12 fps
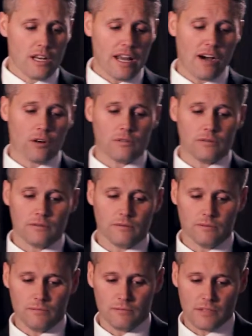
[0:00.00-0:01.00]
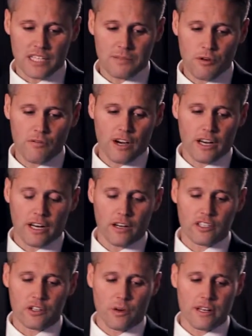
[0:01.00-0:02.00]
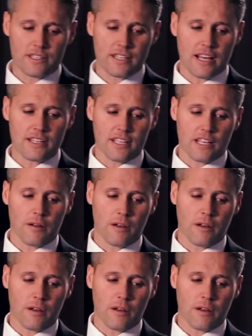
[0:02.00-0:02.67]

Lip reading: Now, let's move on here to what it says in